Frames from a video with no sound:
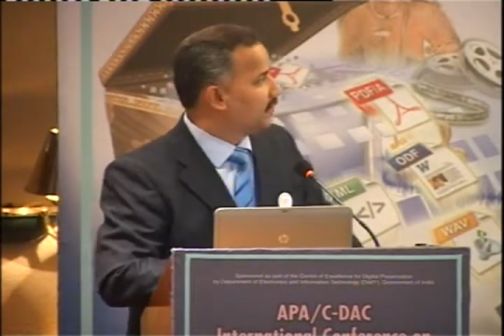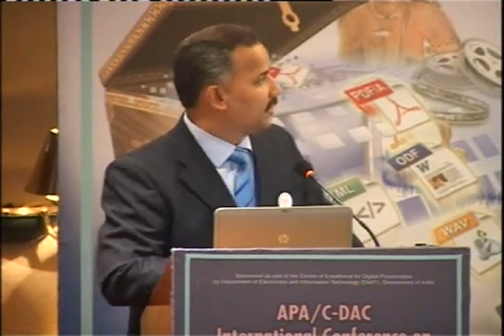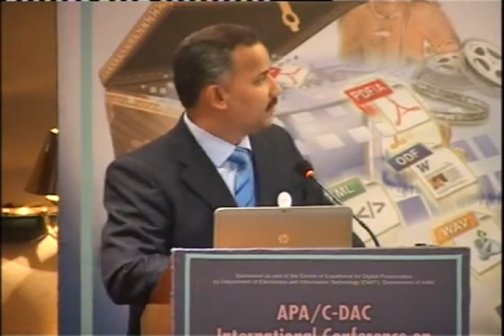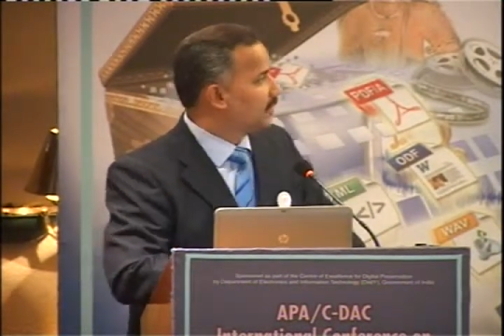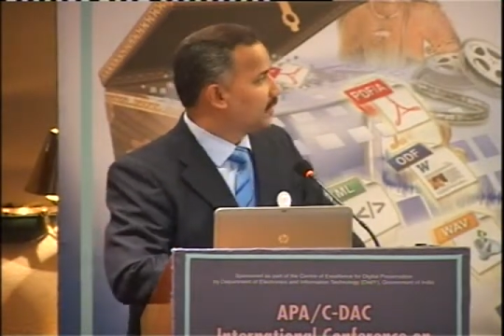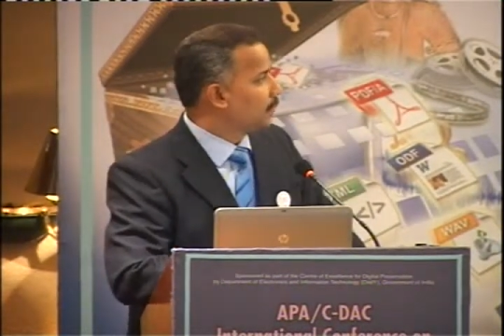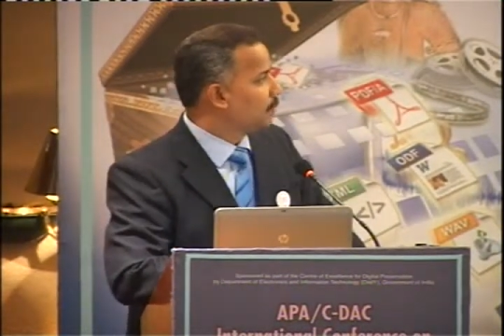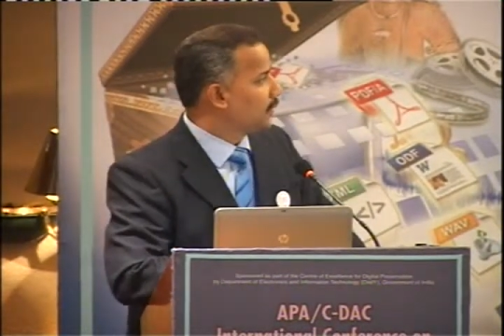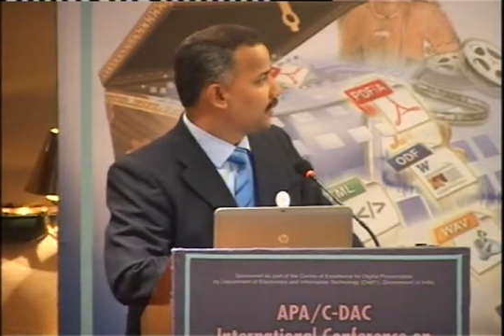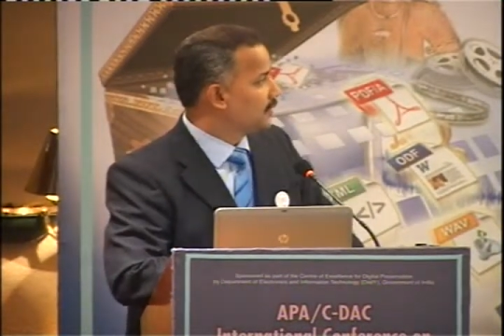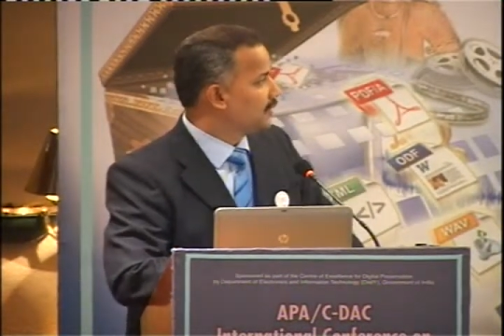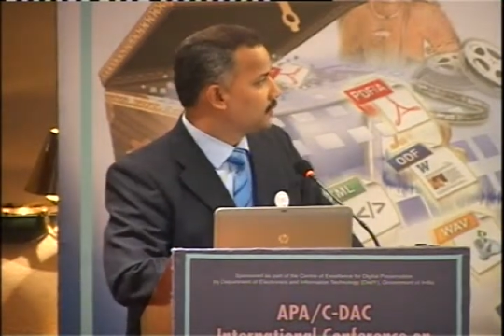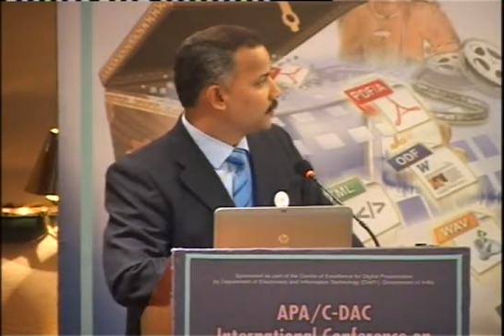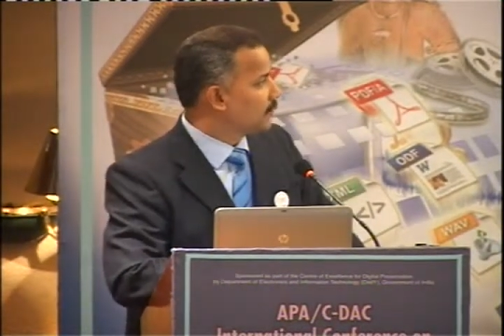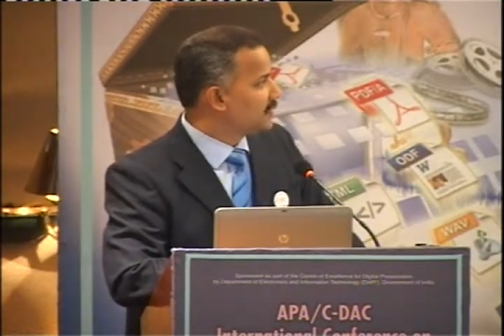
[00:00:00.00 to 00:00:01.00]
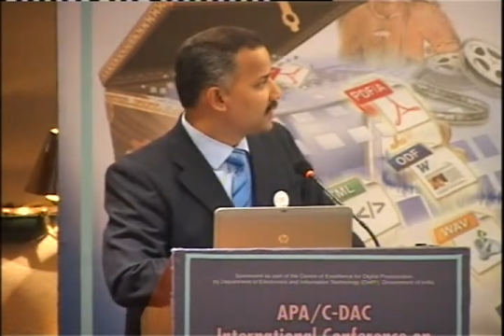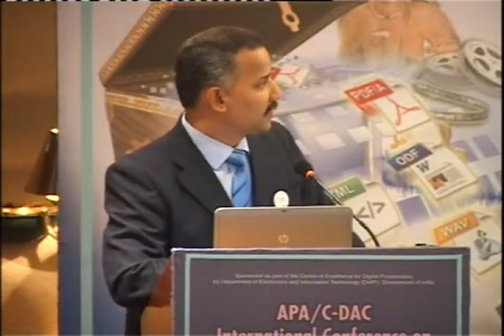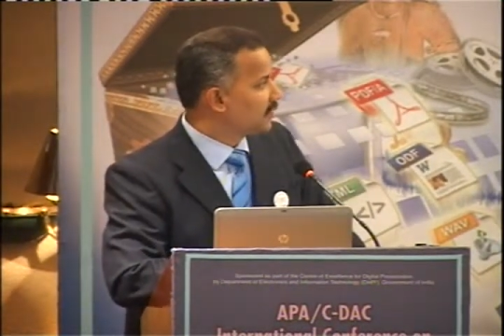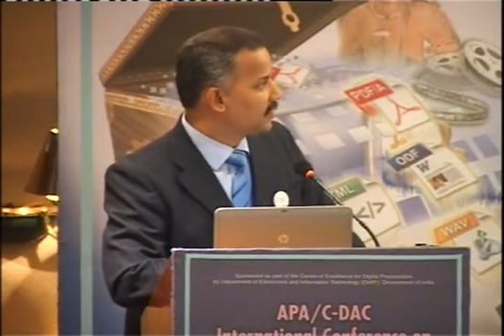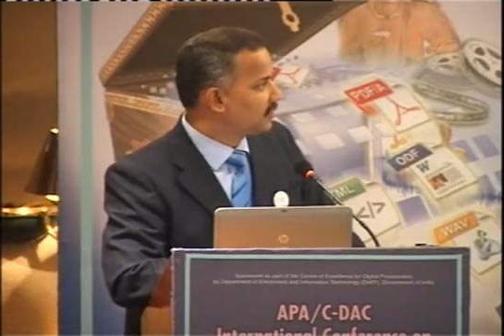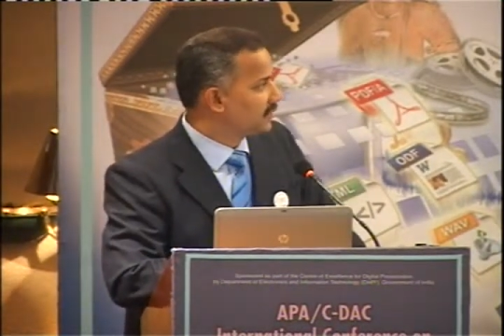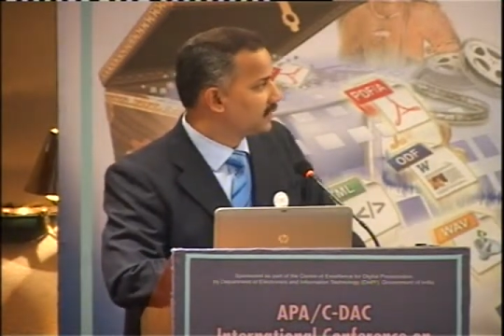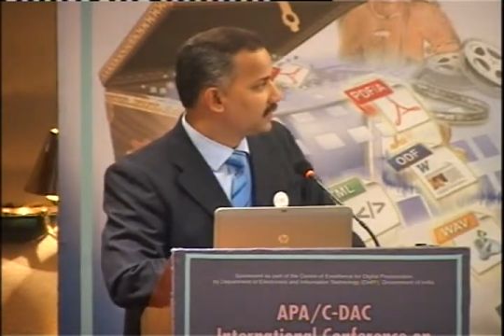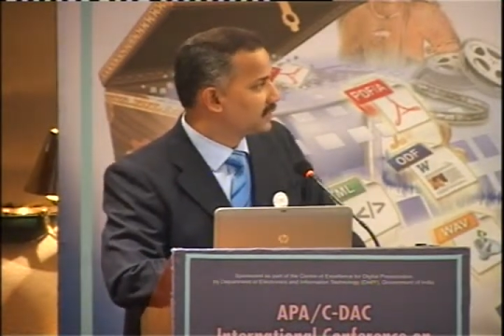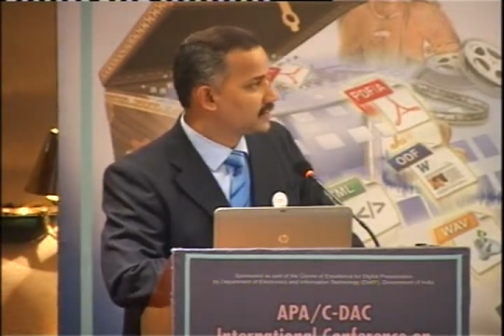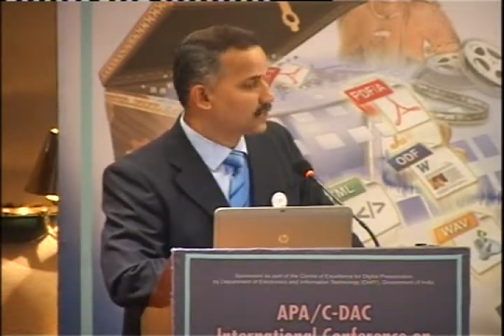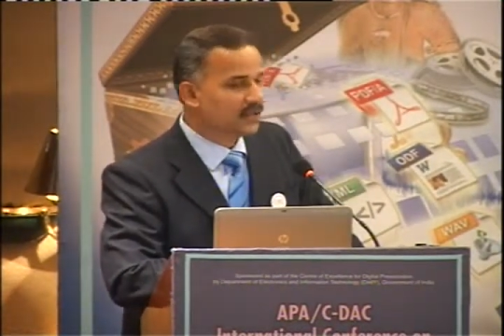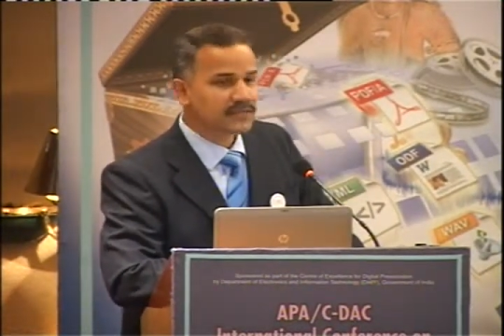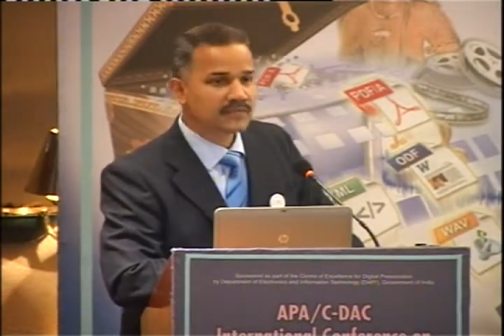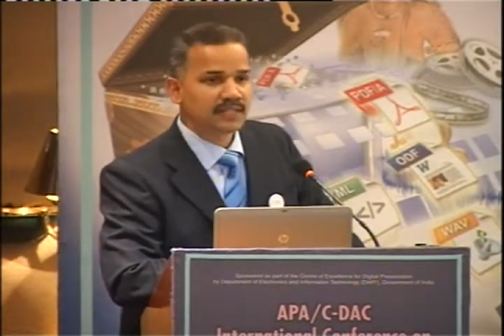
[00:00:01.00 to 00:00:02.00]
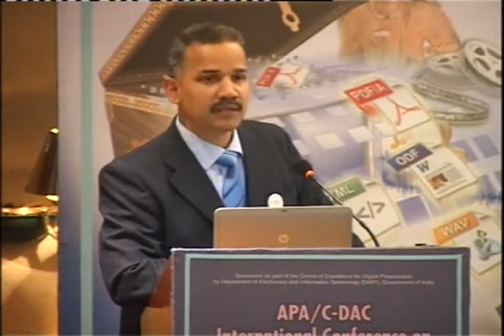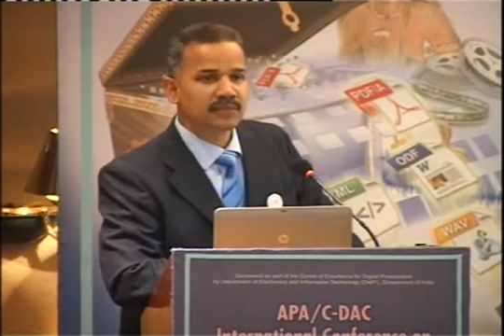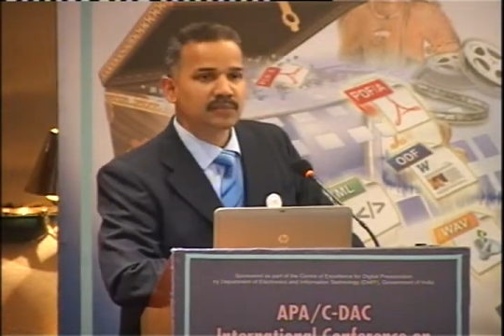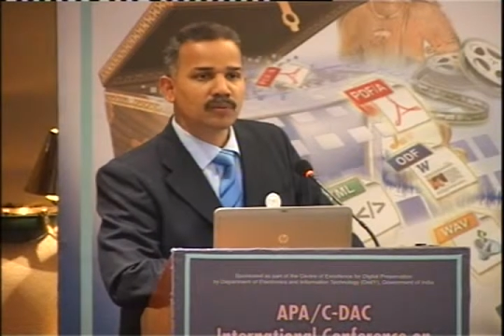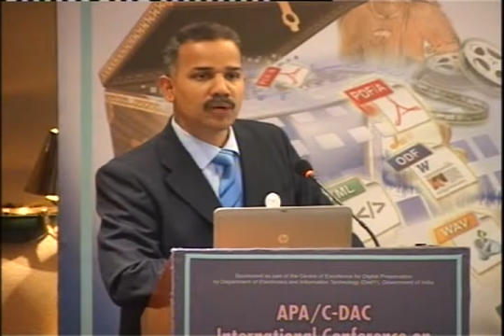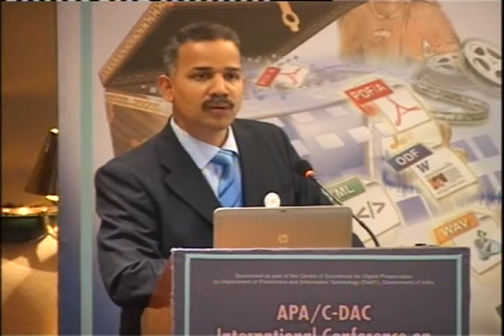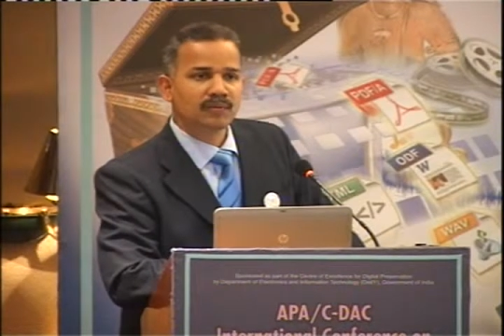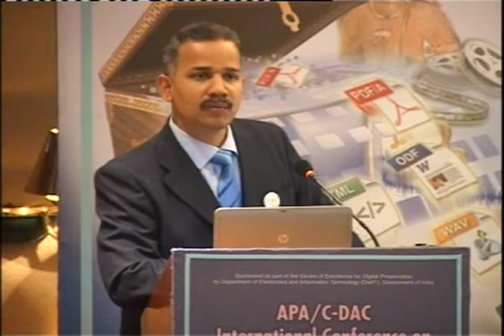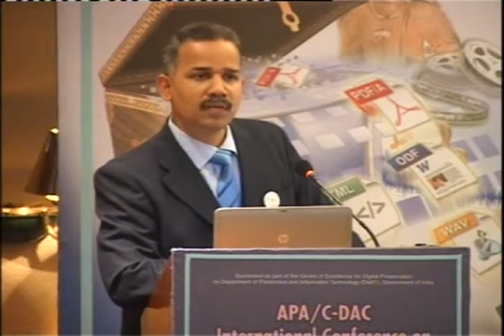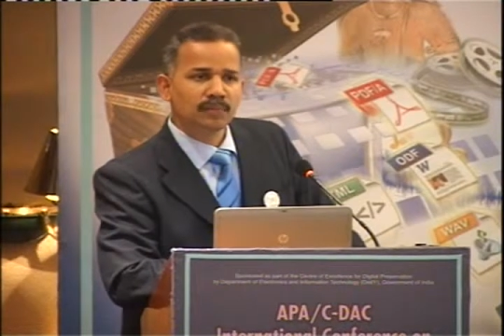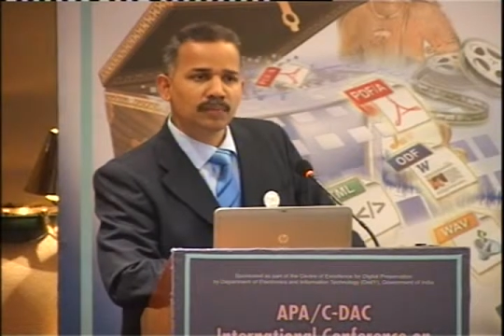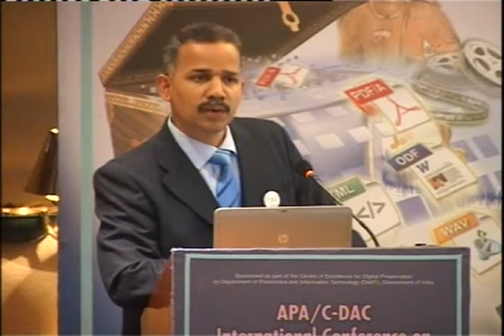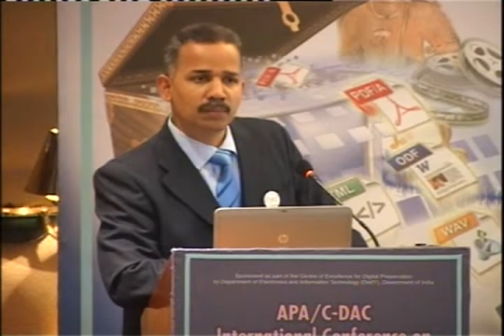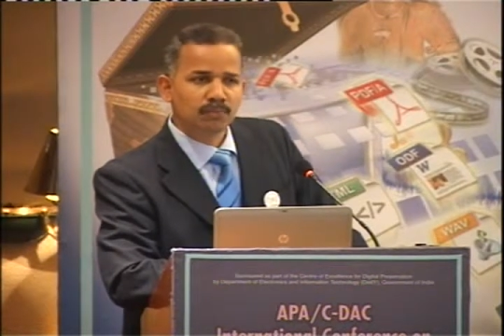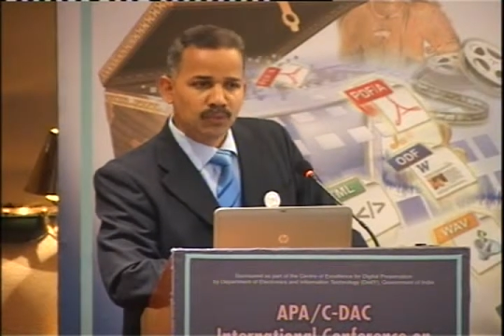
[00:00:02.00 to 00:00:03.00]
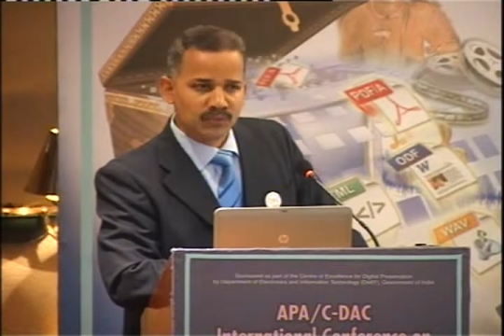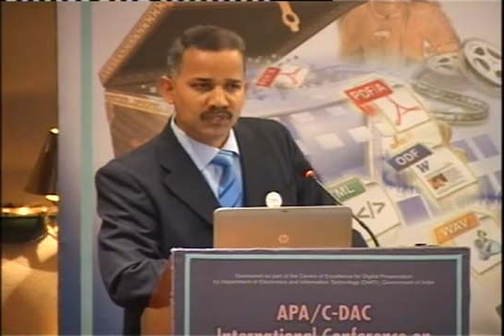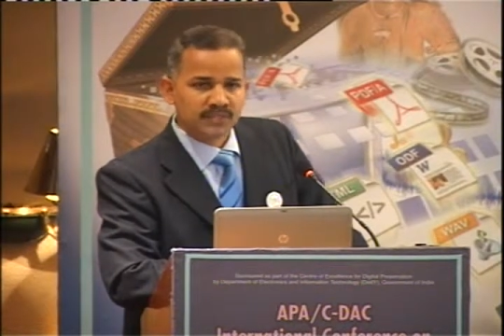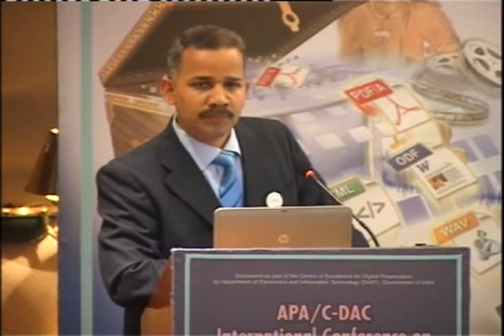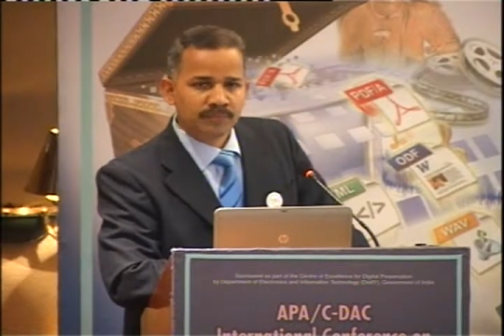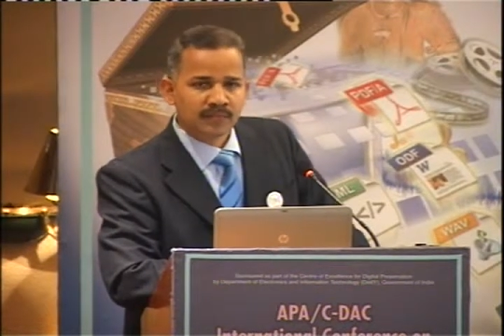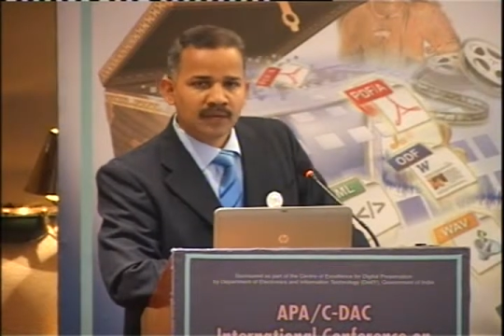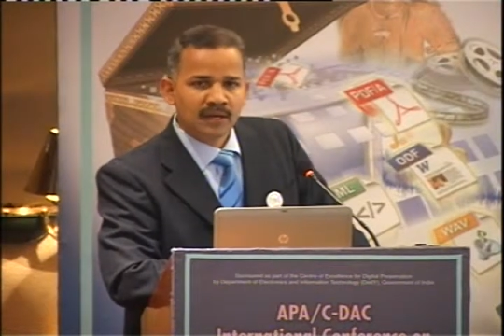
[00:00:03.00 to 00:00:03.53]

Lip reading: When we completed this 175 years last year, we brought out a couple of books.